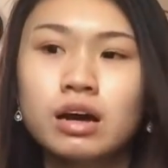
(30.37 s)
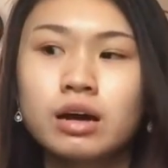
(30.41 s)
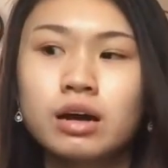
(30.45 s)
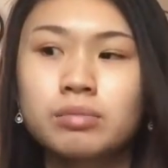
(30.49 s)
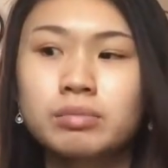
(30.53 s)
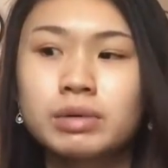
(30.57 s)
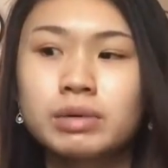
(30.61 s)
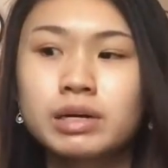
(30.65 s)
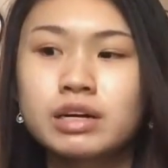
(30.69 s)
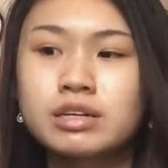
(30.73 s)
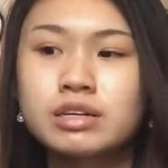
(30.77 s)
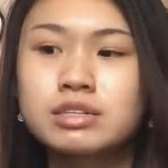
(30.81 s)

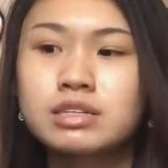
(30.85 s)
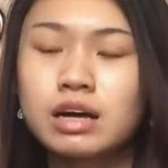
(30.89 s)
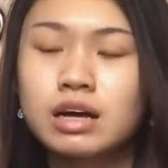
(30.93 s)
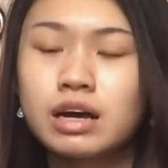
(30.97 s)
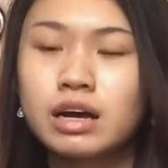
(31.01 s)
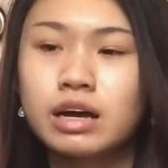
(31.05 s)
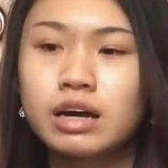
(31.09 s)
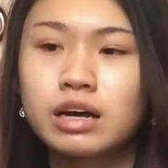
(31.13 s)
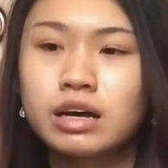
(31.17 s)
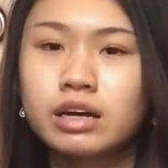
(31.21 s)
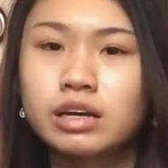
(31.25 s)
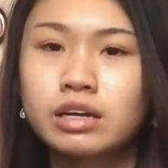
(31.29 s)
because
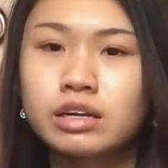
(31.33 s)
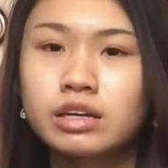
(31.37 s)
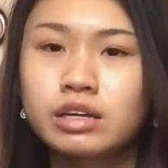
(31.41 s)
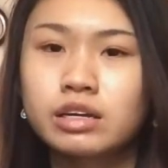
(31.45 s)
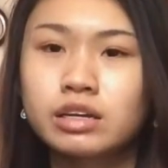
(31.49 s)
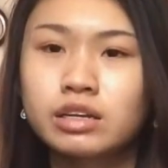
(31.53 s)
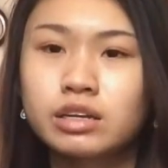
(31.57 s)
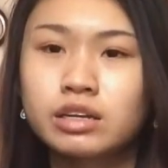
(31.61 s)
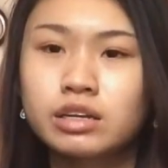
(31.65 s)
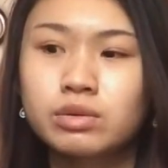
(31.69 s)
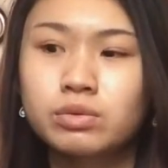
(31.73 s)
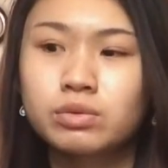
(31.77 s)

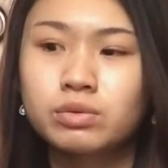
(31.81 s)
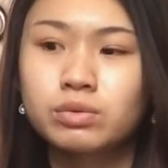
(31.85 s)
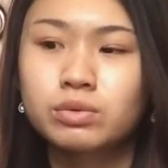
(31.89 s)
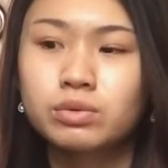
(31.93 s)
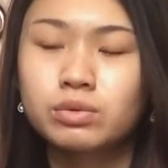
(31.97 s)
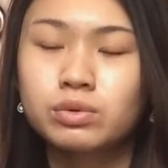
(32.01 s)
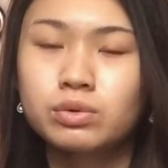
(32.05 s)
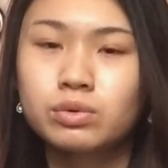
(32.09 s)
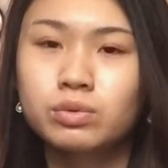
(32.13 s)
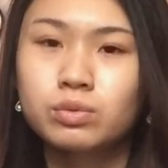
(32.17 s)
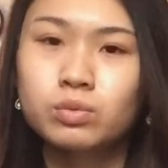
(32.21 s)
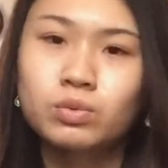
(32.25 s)
I
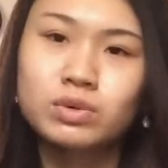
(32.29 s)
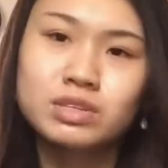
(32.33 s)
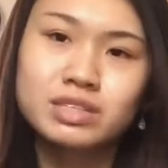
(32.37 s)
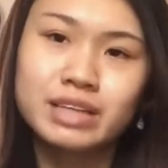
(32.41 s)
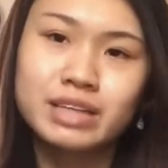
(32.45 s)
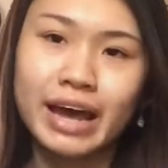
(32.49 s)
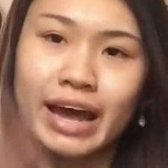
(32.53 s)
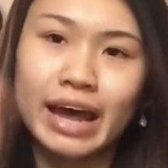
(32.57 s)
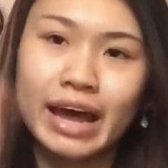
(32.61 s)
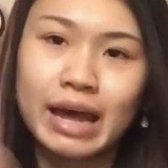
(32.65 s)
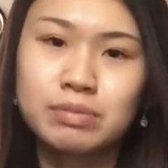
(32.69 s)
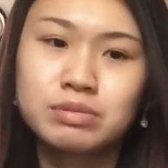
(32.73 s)
was
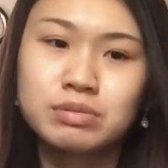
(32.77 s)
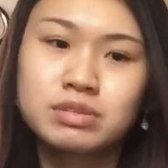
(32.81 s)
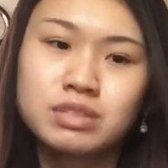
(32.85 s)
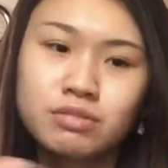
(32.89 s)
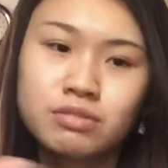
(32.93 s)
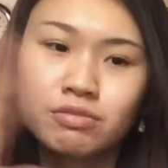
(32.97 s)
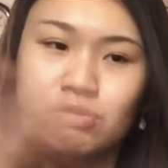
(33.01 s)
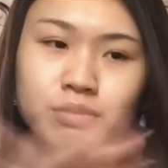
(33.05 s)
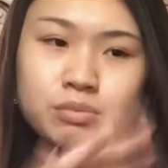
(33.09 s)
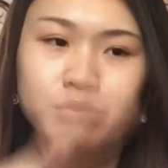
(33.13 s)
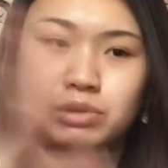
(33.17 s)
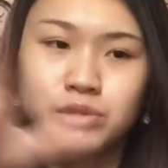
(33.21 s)

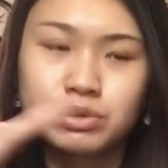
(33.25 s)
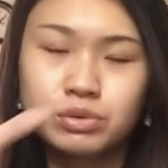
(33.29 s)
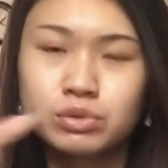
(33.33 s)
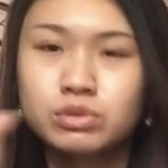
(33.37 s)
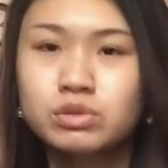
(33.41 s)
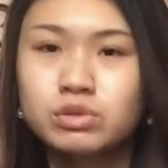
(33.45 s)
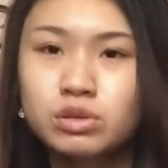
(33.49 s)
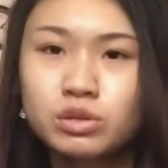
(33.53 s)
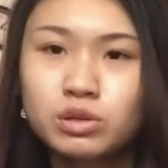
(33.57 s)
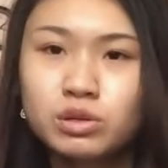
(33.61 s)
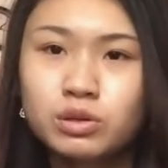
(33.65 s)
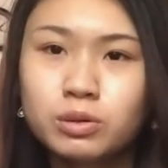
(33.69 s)
absent from
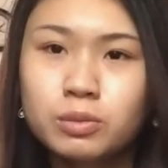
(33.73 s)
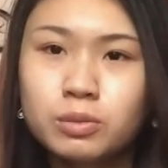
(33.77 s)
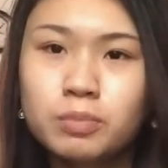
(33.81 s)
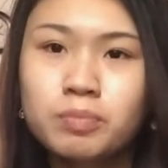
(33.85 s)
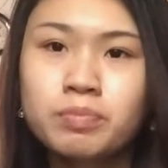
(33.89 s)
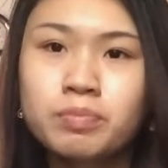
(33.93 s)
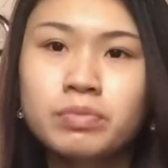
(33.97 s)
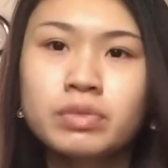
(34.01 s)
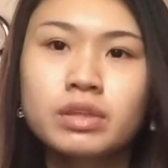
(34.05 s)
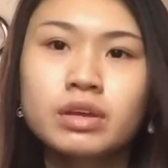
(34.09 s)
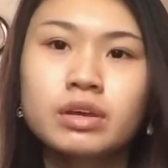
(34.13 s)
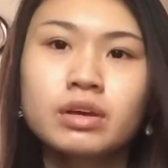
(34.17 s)
YouTube
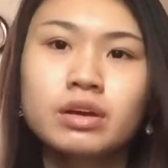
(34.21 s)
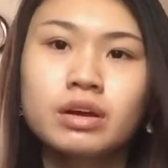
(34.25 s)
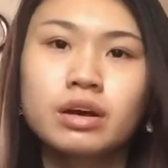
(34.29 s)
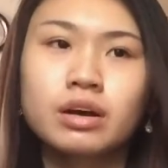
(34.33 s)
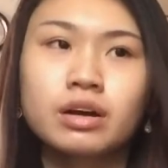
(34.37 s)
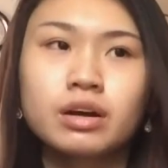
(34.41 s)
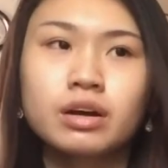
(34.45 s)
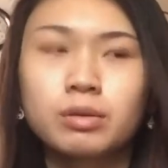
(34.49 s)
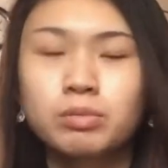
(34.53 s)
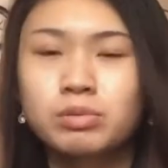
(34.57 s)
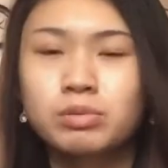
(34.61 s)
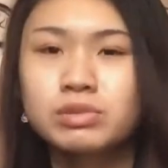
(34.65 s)
a
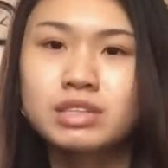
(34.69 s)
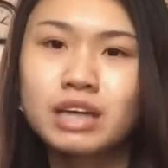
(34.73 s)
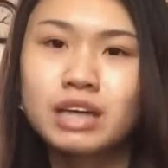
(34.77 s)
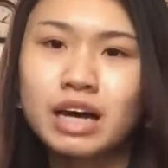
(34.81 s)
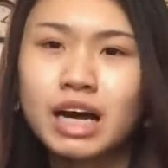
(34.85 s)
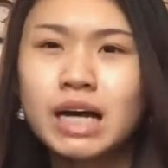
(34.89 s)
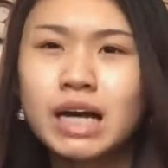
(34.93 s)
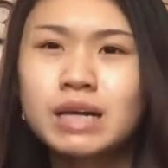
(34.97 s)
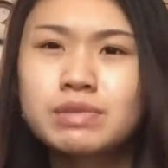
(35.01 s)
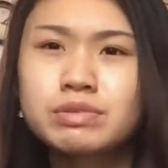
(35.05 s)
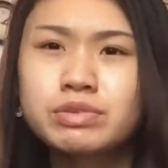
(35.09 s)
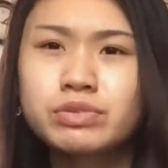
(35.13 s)
couple
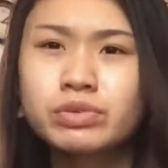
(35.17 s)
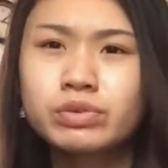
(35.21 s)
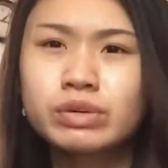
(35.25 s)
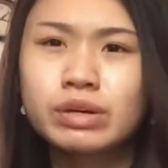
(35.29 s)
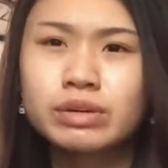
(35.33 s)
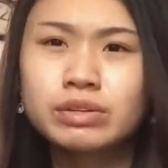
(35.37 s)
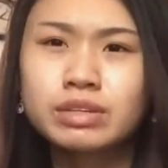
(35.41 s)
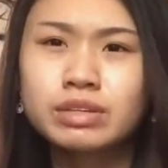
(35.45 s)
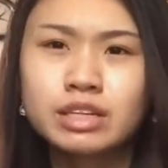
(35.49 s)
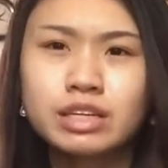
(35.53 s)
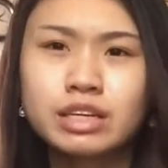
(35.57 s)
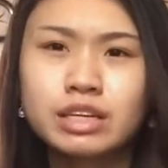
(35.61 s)
times
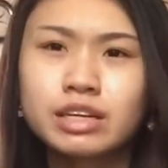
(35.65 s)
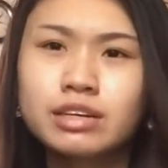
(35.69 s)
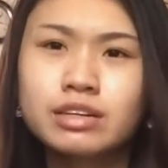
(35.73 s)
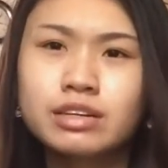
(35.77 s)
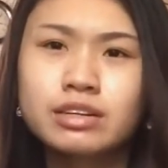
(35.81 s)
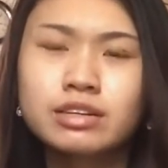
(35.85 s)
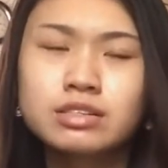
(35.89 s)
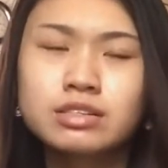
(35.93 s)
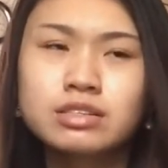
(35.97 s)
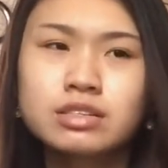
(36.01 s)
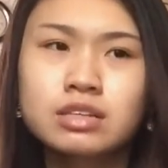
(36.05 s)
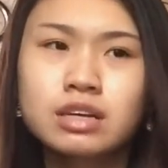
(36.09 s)
throughout the
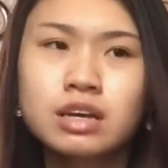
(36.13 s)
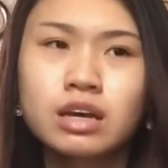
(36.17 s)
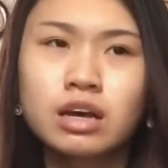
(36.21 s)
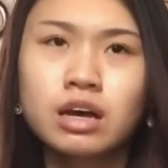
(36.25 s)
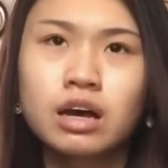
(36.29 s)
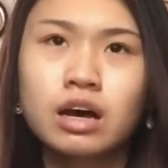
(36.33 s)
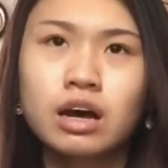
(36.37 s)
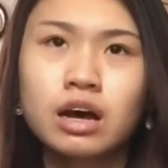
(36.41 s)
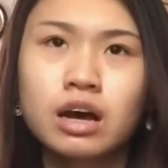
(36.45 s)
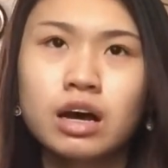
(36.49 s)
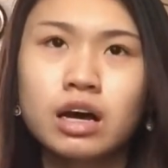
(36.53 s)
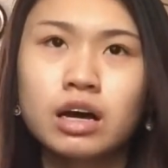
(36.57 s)
years,
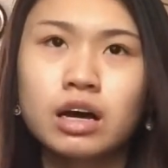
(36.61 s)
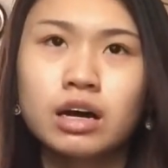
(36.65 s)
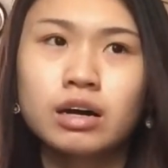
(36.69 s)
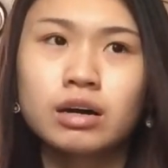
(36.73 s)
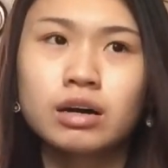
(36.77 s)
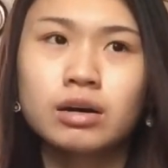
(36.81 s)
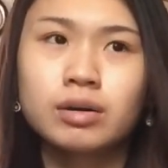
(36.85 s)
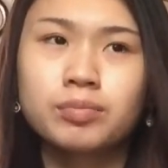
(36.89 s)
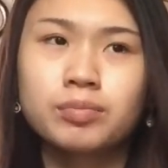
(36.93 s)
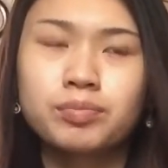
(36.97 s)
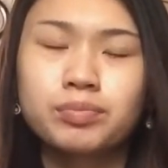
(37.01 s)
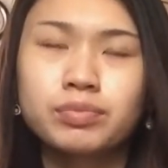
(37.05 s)

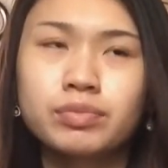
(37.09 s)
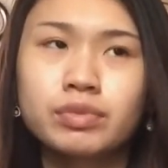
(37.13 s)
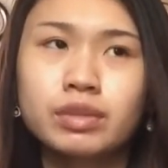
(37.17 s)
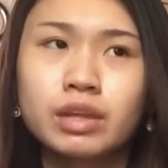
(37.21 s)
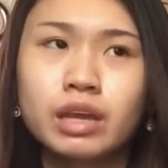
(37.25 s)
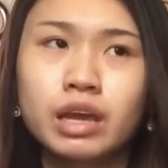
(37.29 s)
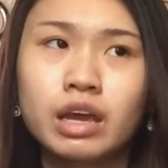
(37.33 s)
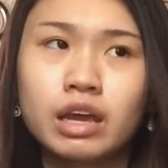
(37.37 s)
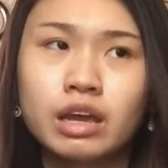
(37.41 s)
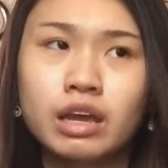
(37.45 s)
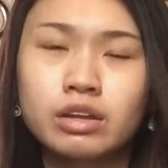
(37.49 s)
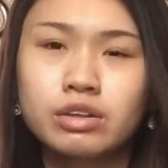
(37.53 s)

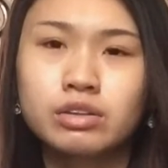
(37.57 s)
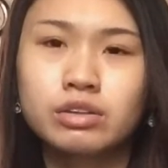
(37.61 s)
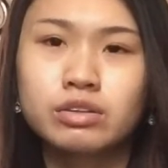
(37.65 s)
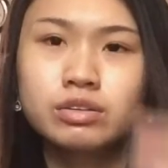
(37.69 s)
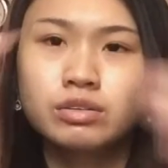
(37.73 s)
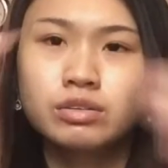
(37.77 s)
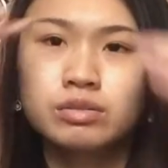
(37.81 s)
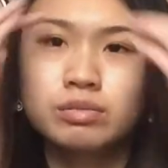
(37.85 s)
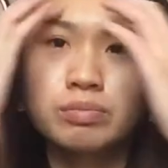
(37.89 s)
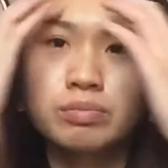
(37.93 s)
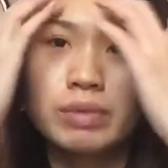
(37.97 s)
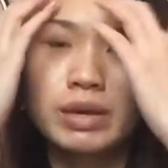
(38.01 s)
and
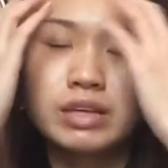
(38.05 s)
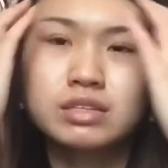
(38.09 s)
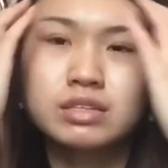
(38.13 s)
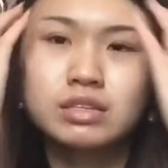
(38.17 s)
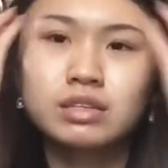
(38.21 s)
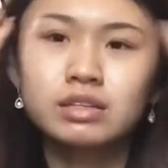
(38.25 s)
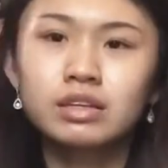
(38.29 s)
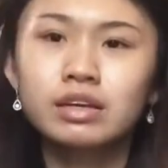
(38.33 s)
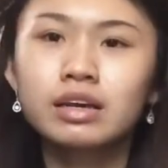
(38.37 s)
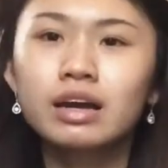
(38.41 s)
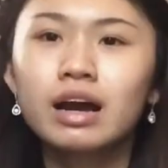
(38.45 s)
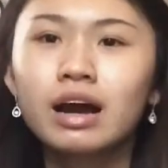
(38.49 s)

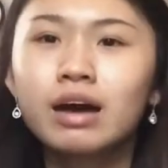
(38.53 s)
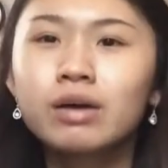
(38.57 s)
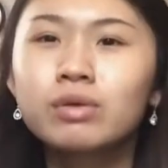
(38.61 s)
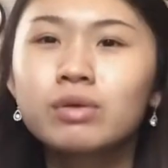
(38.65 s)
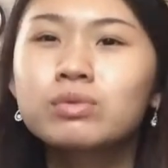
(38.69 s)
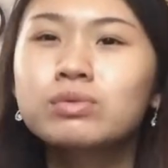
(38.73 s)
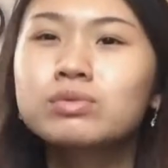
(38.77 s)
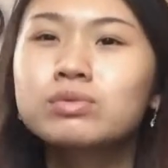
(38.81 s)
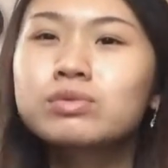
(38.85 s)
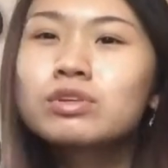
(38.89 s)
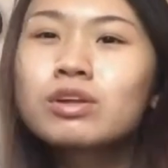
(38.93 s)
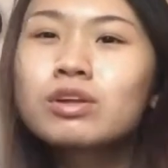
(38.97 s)
basically I
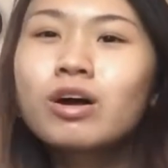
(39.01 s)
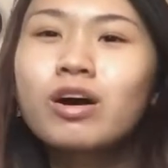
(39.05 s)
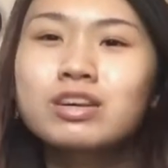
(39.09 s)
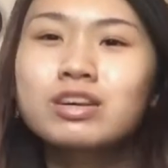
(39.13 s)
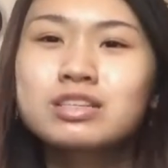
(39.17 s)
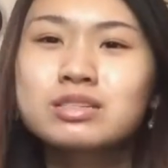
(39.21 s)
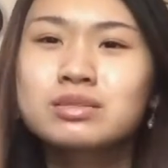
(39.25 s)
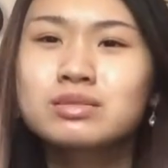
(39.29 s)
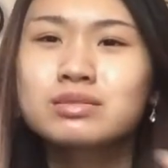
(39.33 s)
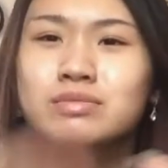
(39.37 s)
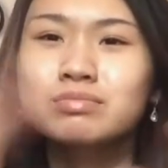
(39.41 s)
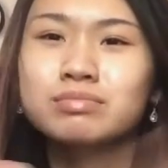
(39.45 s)

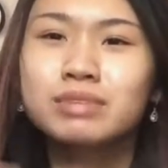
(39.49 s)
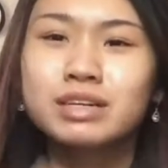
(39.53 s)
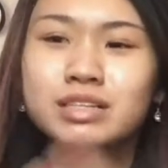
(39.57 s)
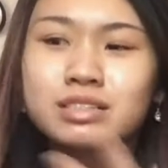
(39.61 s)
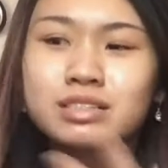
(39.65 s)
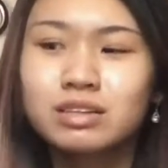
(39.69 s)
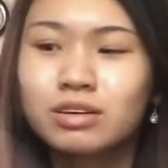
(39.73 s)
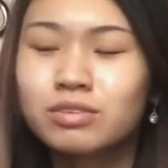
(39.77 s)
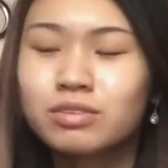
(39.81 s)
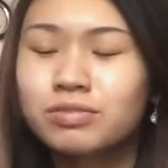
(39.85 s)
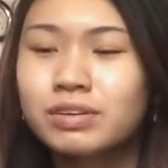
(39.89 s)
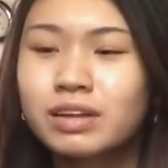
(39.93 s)
lost
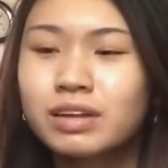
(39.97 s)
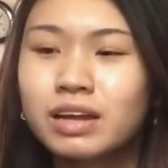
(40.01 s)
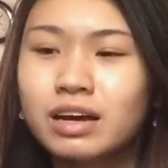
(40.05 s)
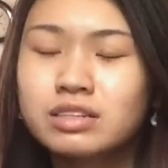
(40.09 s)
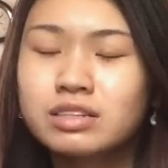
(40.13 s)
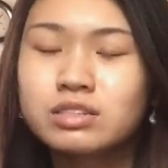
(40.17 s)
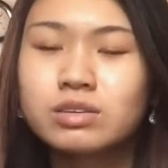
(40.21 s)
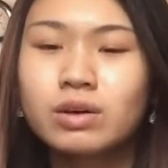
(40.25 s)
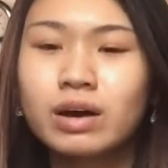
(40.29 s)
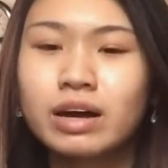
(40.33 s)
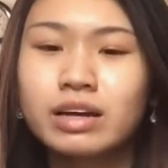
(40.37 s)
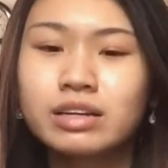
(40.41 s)
myself a lot,
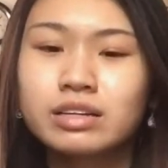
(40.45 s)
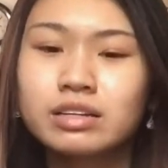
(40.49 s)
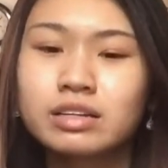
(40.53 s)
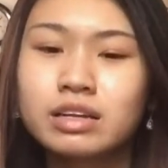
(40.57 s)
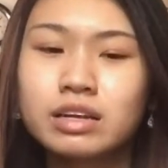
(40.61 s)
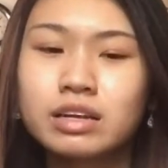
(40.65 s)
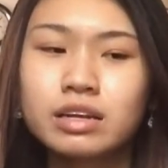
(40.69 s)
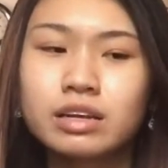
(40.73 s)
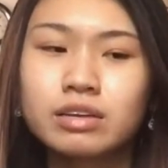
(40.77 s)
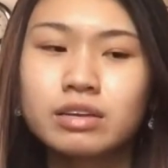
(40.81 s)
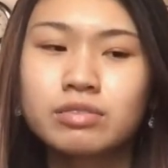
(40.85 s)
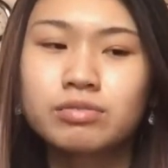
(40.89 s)
so I
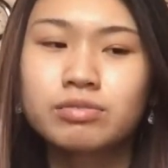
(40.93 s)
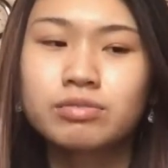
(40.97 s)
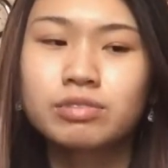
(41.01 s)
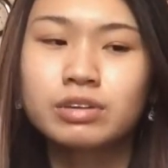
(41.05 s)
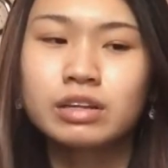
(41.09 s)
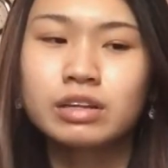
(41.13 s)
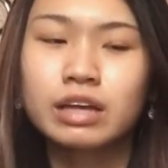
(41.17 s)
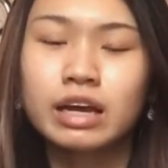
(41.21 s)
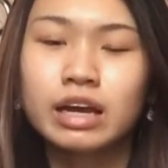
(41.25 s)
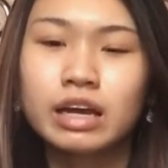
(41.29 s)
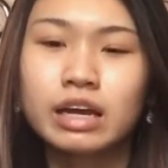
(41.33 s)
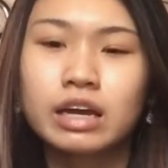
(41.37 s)
didn't
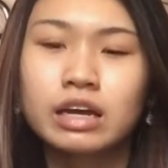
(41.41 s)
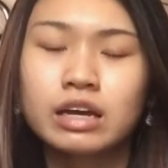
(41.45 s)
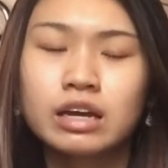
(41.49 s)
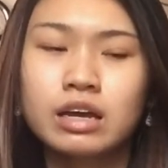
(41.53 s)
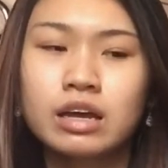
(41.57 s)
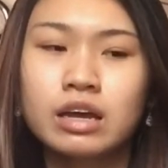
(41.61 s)
feel like